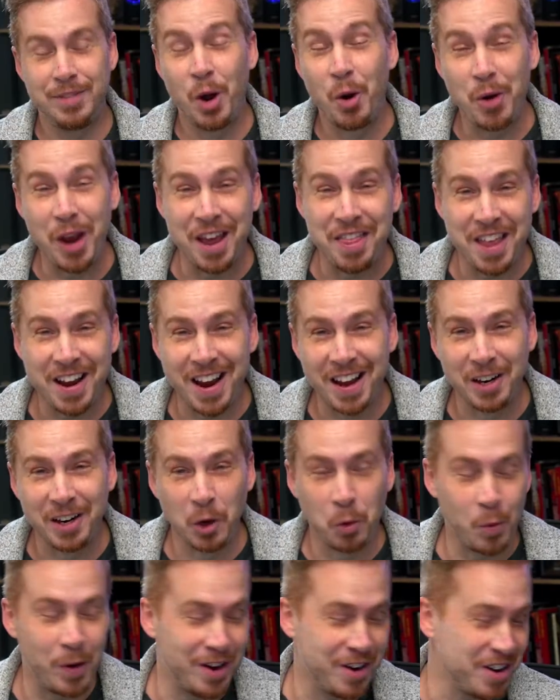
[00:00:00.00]
Okay, that got a
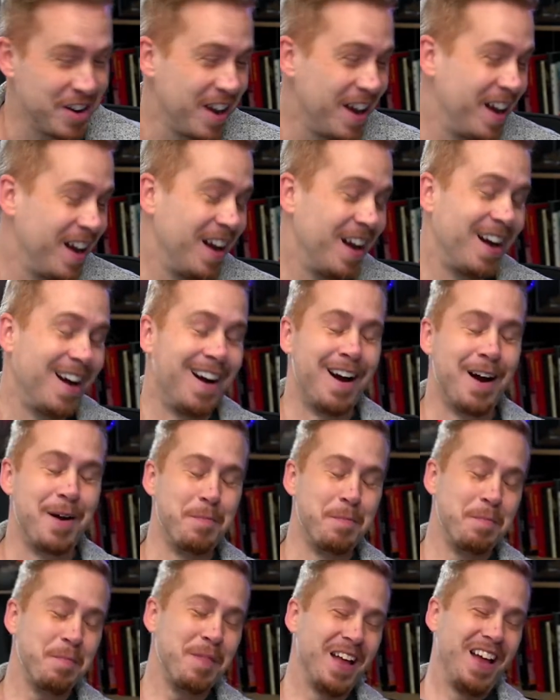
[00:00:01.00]
little weird.
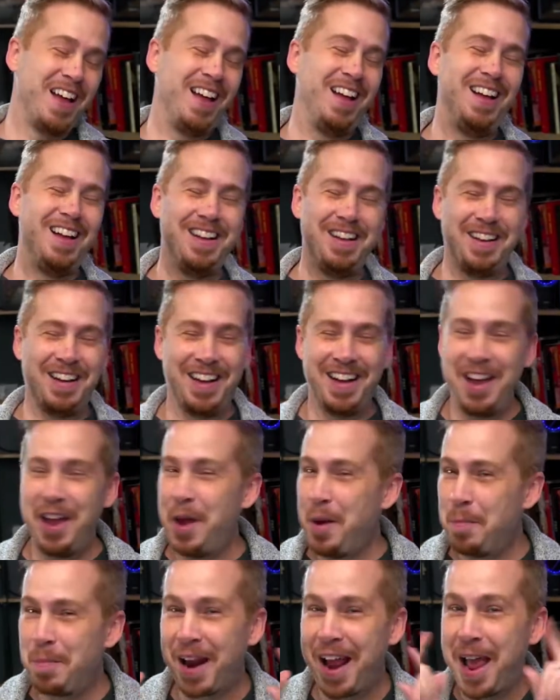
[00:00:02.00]
but I
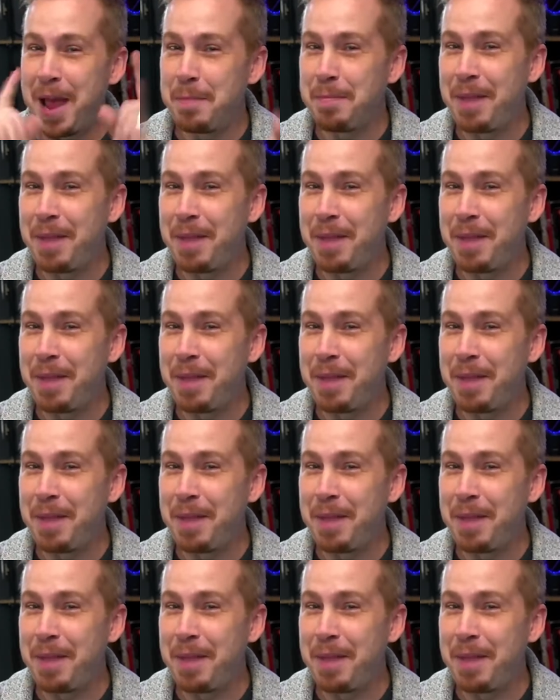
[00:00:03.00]
am